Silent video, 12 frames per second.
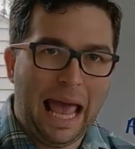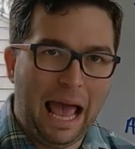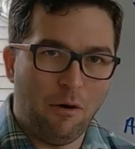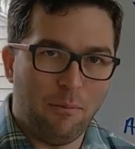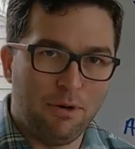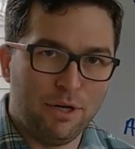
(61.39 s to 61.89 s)

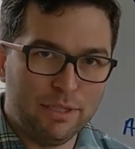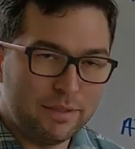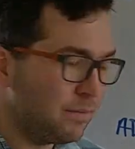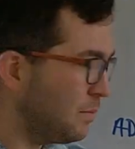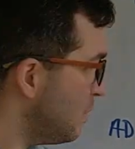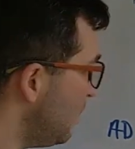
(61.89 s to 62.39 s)
output.
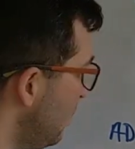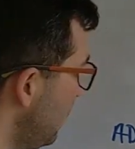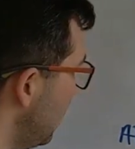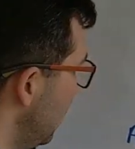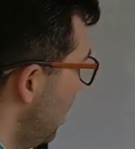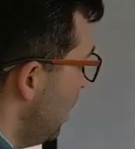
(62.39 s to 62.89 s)

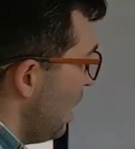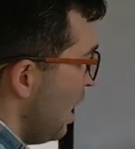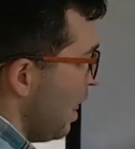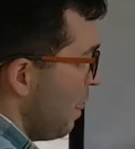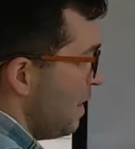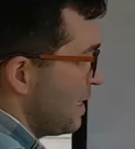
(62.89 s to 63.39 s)

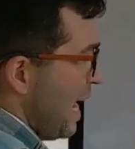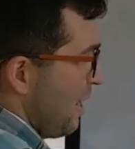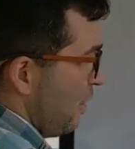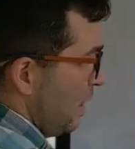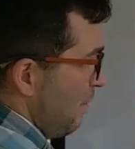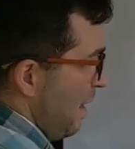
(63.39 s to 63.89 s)
This aggregate